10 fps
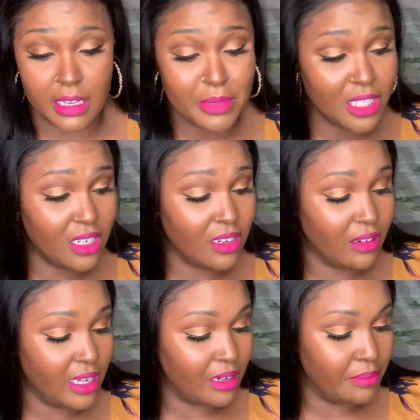I'm just gonna go
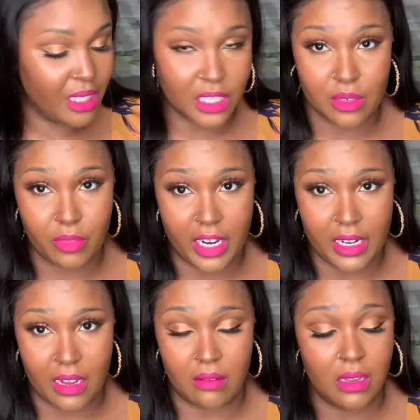ahead and mention them right
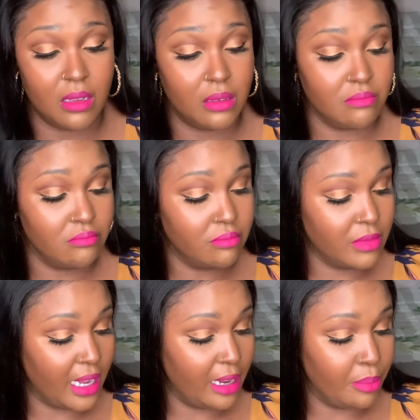now.
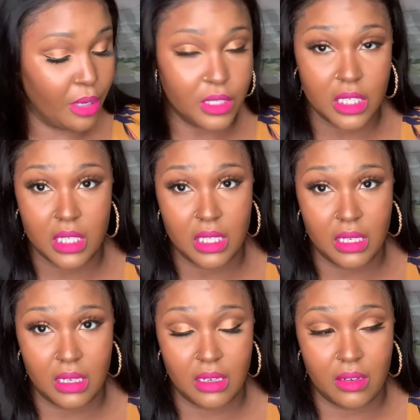I have purchased
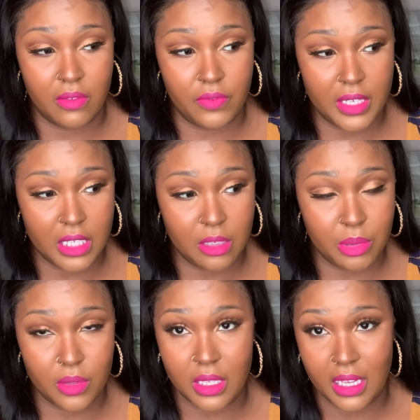the Fenty
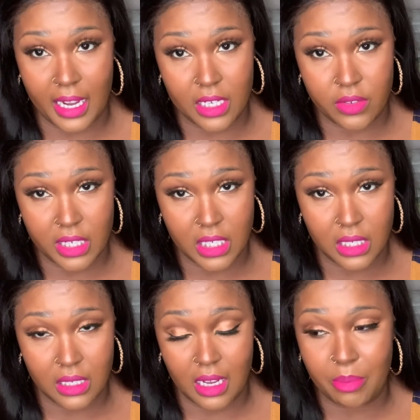Beauty, the
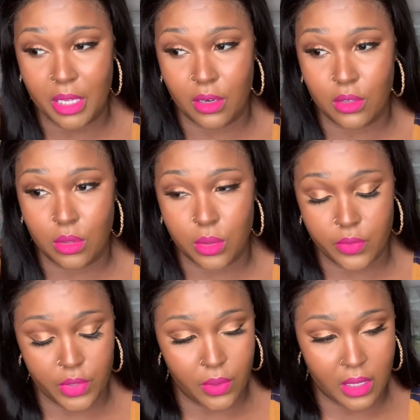hydration. I plan on doing a
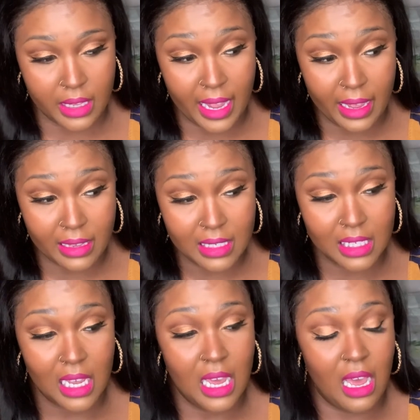review on that.
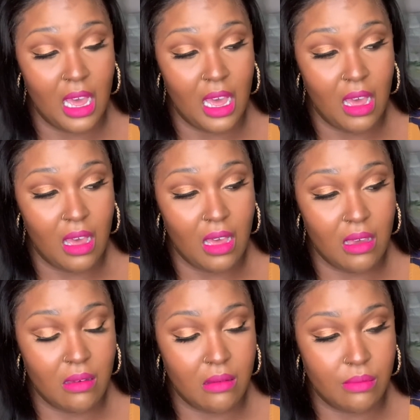
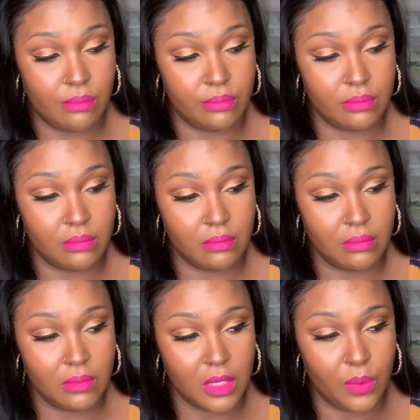Um,
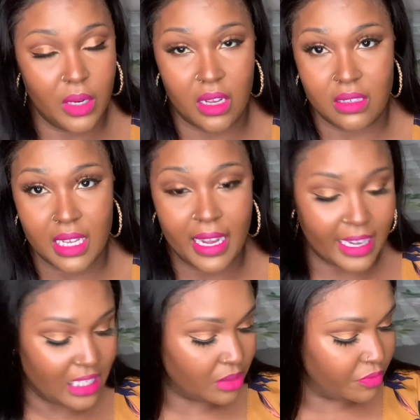what else? I have
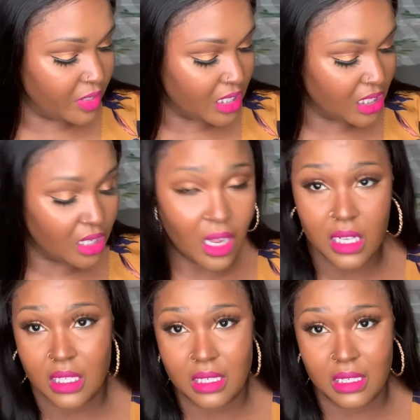got some Fenty
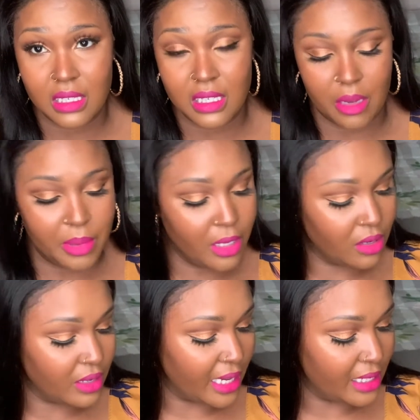glosses. I plan
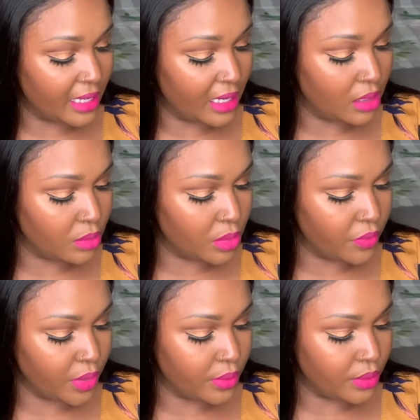on adding that in a
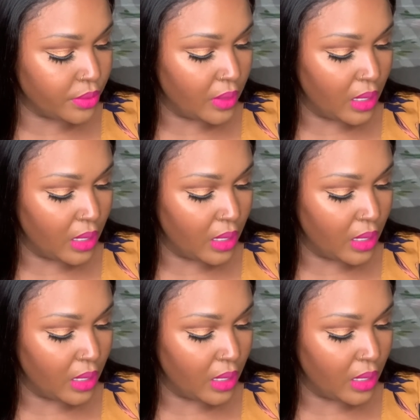review.